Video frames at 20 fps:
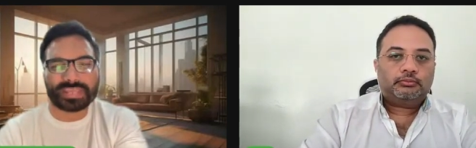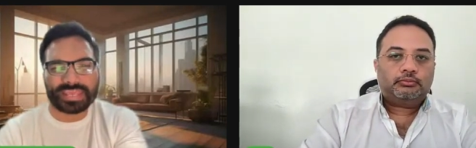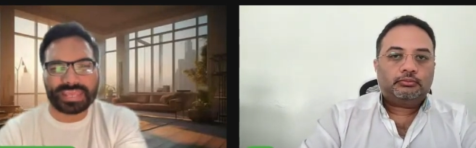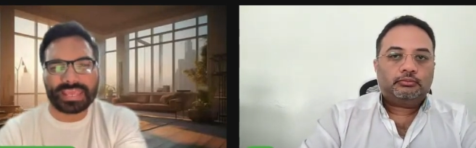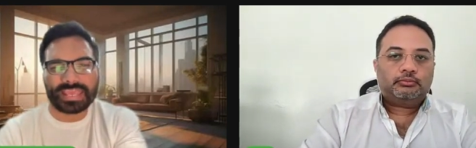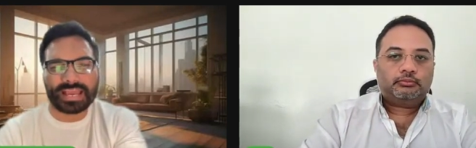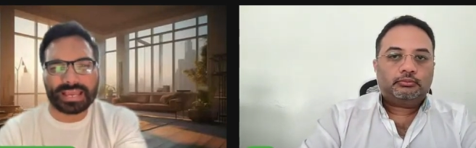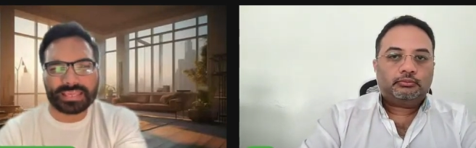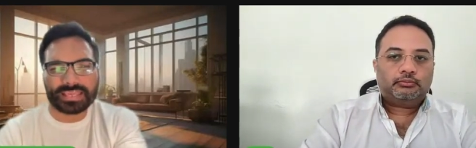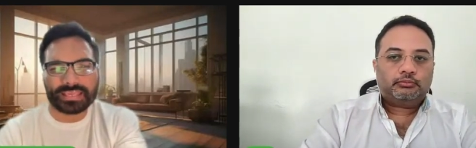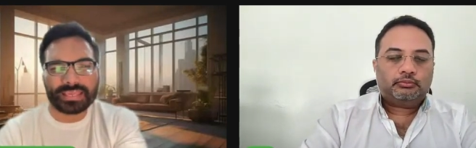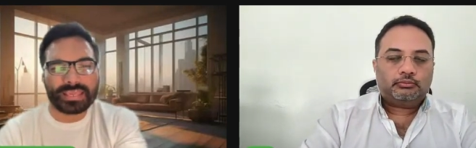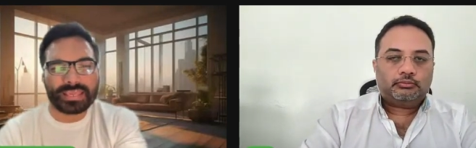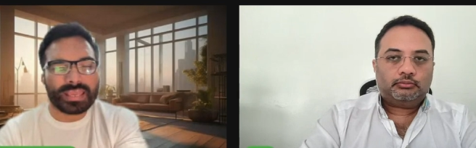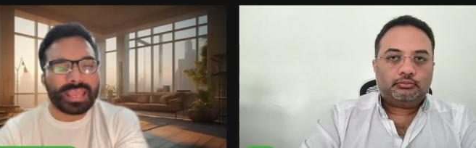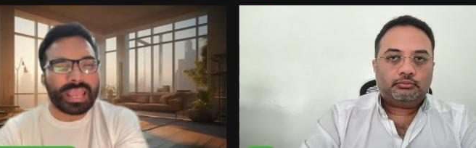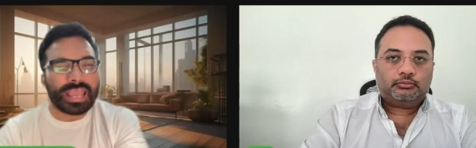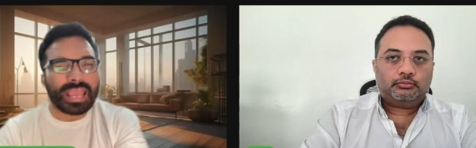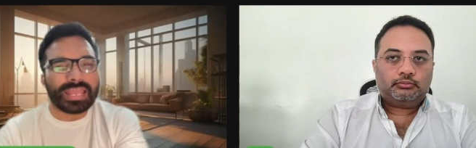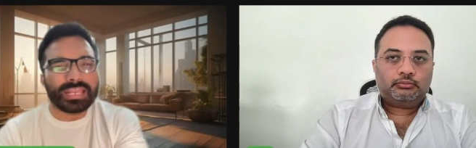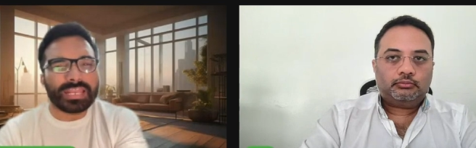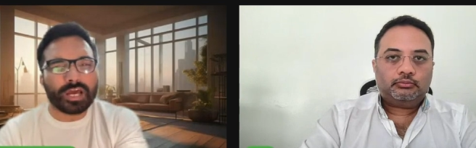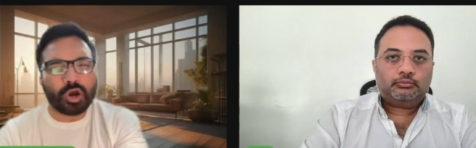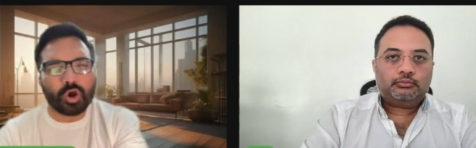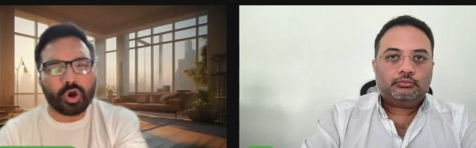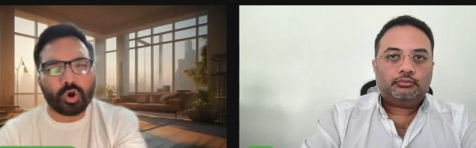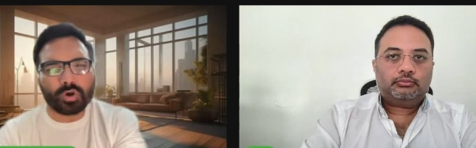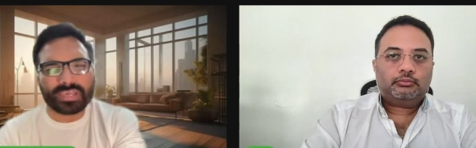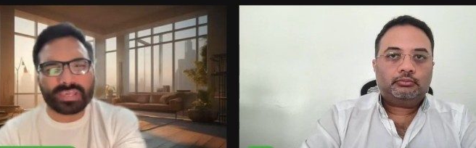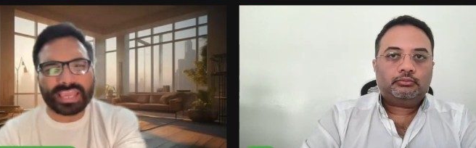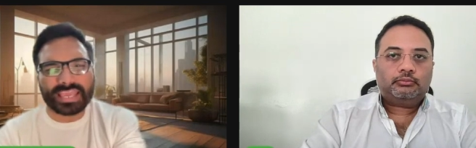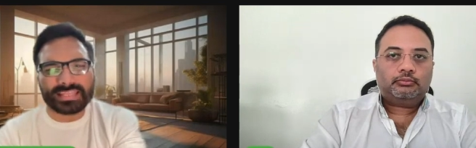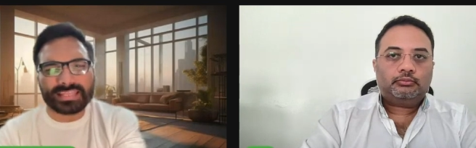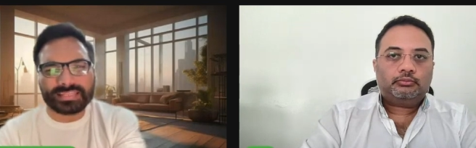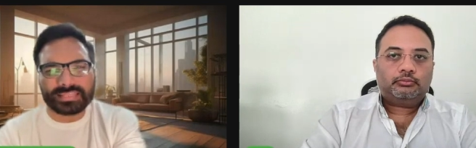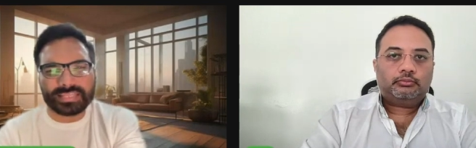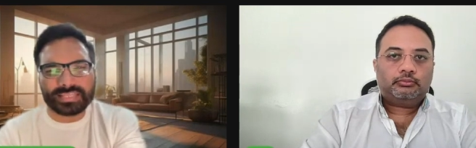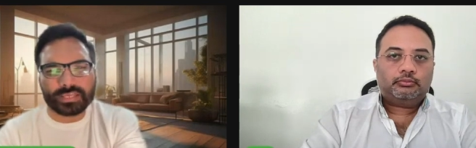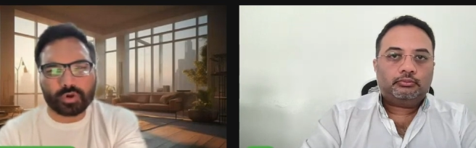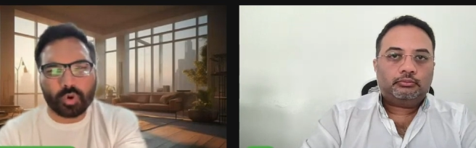Speaker 1: AI, and how can
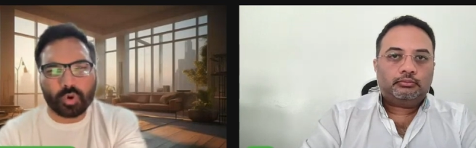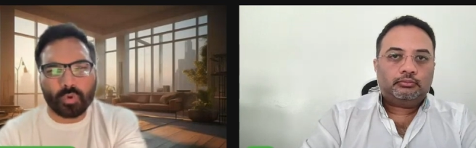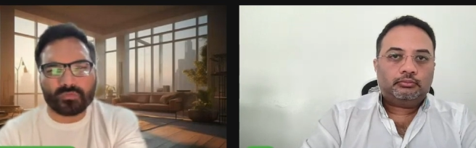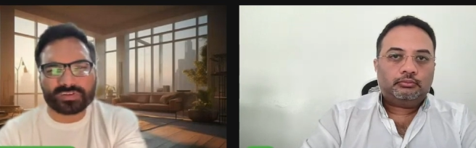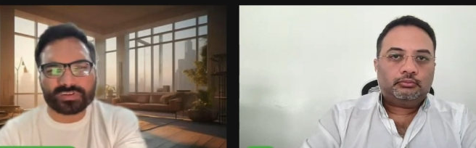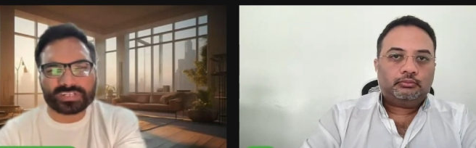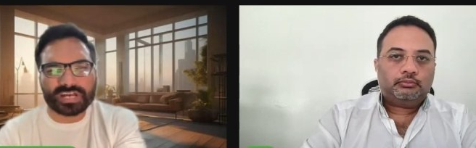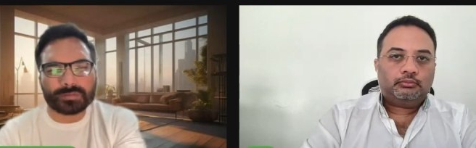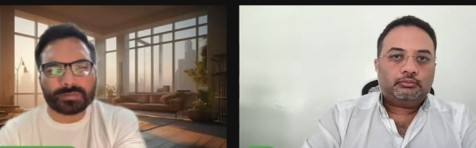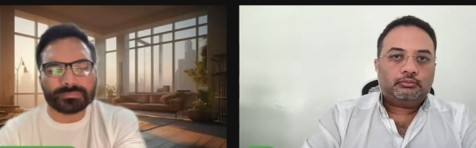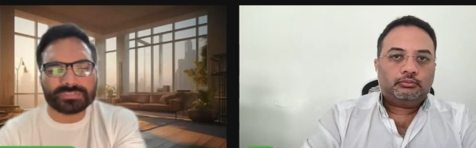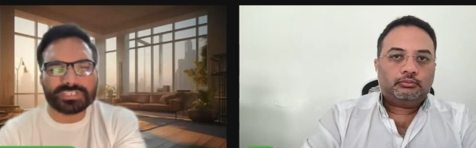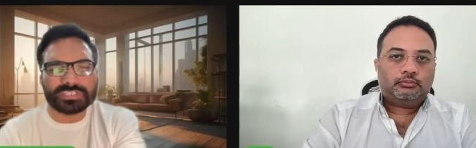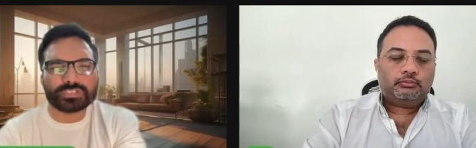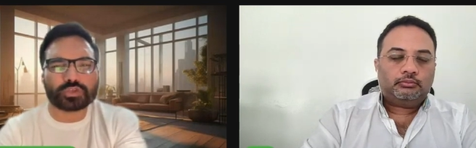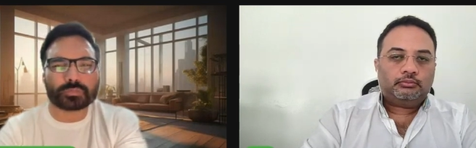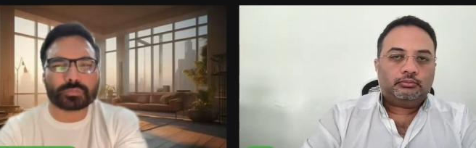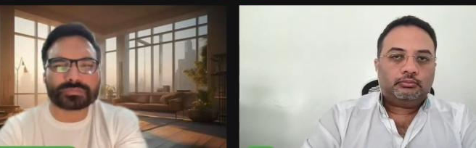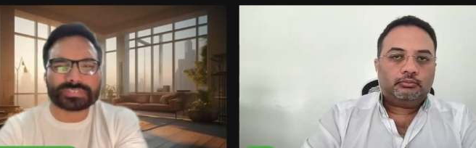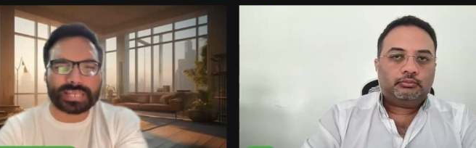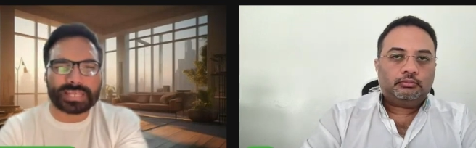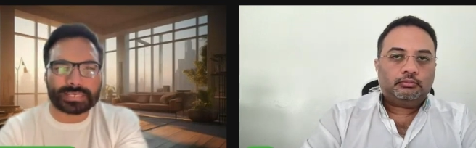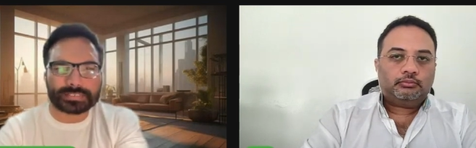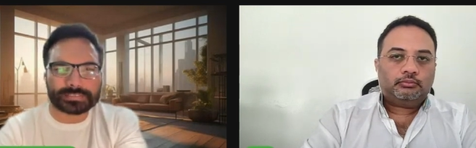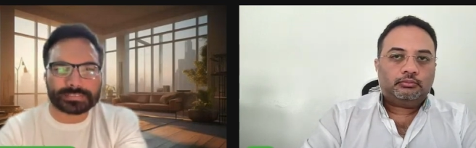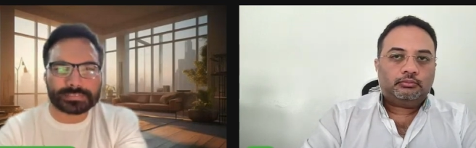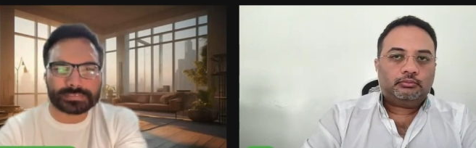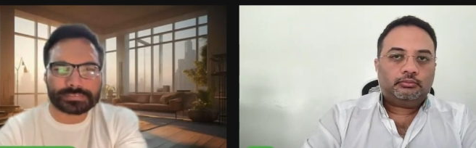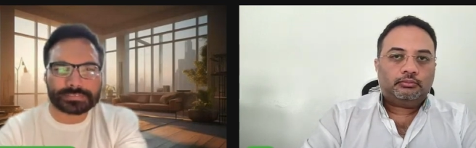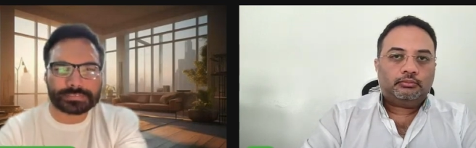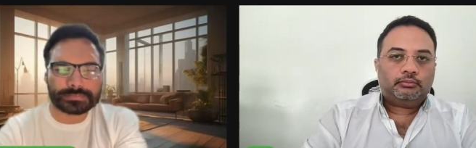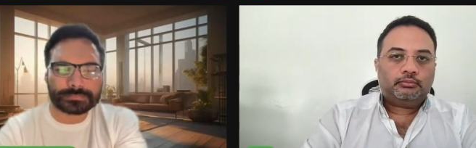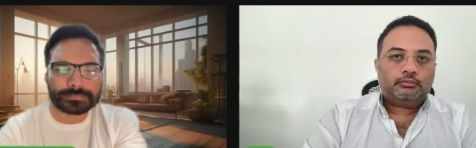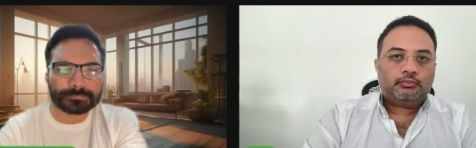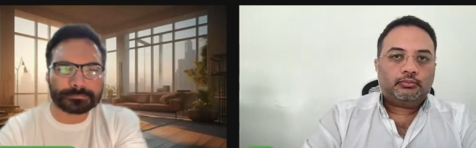they overcome these obstacles?